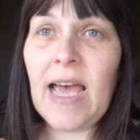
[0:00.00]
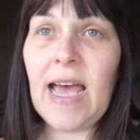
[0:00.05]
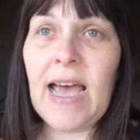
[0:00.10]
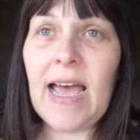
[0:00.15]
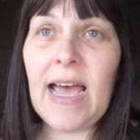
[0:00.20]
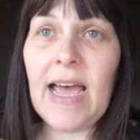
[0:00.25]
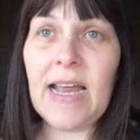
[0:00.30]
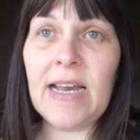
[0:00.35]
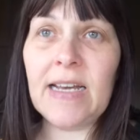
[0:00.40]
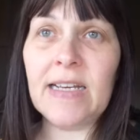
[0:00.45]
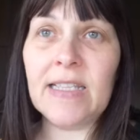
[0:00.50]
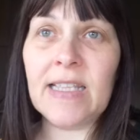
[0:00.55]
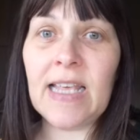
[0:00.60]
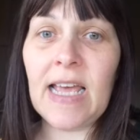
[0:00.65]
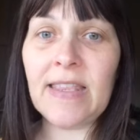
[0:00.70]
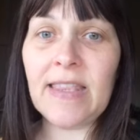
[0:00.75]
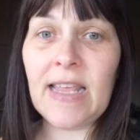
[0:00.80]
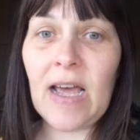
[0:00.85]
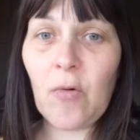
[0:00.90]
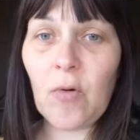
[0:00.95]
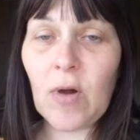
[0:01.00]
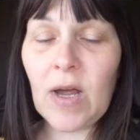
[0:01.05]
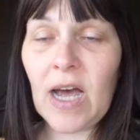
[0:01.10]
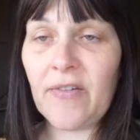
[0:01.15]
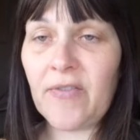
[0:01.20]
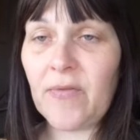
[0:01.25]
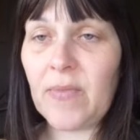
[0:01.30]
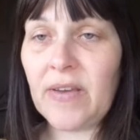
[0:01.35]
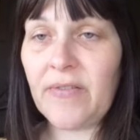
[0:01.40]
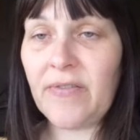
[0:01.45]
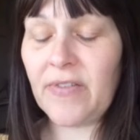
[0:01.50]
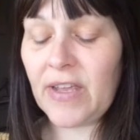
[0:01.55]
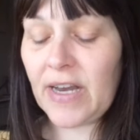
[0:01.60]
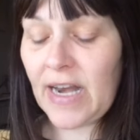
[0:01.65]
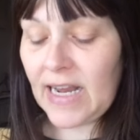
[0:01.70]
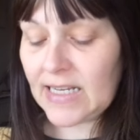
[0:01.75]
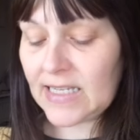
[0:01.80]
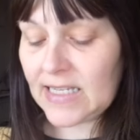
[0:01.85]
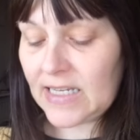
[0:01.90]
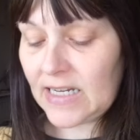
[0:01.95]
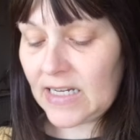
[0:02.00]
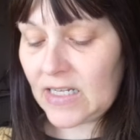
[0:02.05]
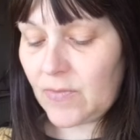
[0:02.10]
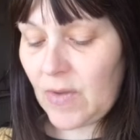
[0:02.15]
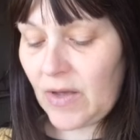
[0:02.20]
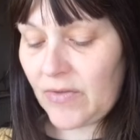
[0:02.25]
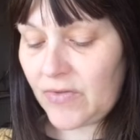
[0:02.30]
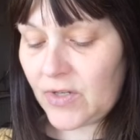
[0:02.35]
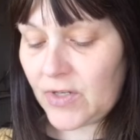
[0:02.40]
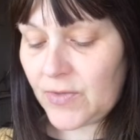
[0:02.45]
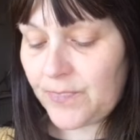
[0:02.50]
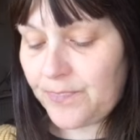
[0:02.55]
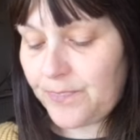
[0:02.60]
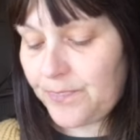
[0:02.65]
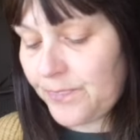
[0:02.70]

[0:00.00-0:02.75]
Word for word: and then that will cover me for the next six months